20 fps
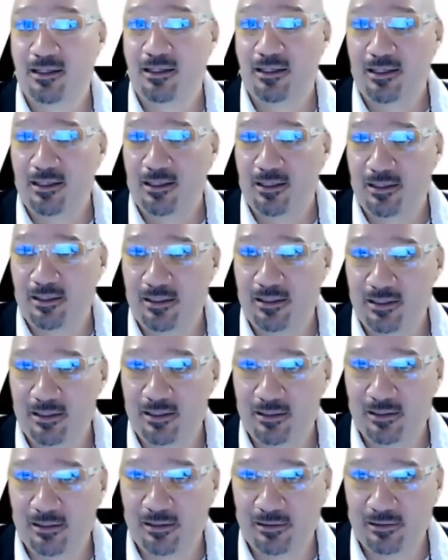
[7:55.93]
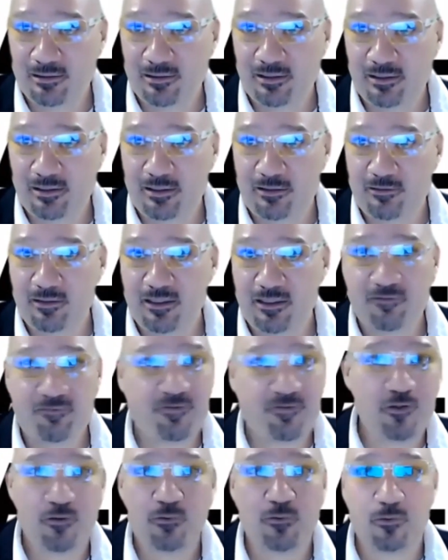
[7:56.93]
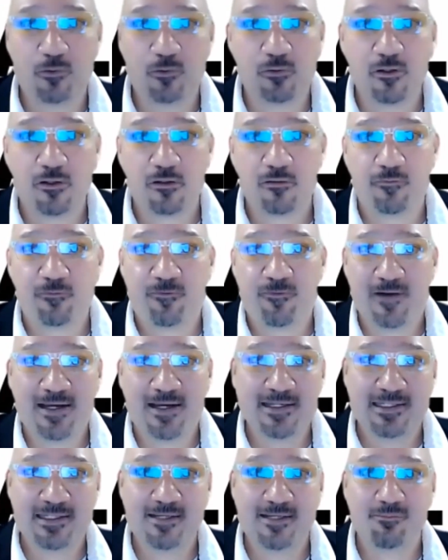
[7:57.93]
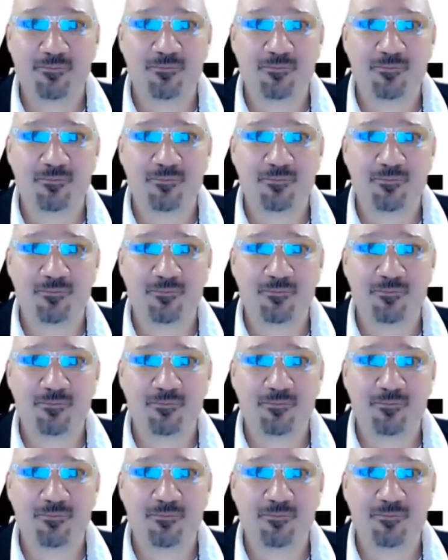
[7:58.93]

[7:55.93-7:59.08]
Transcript: if you find them